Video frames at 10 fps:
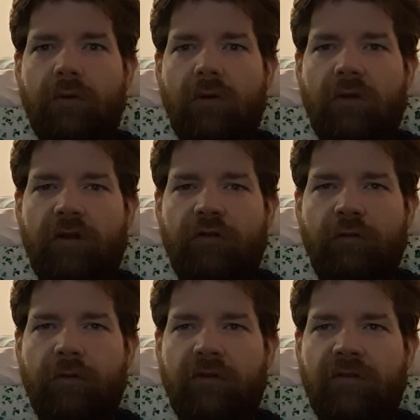they
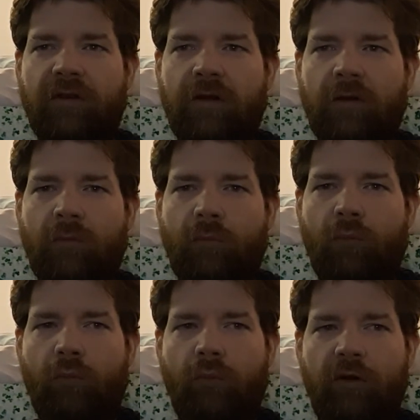showed a scene
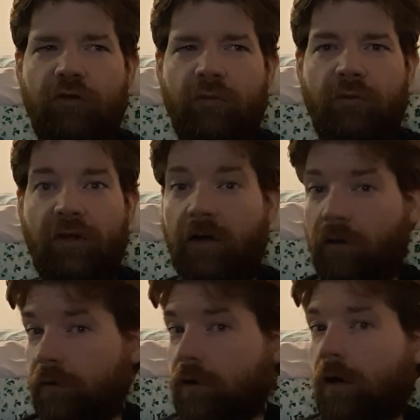where she was in
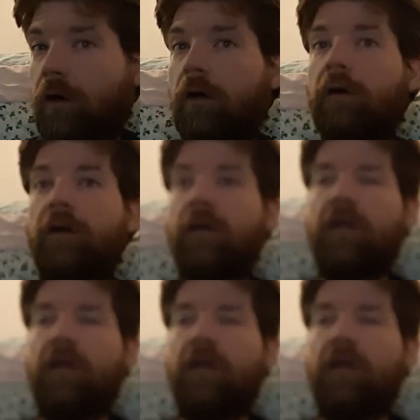her car and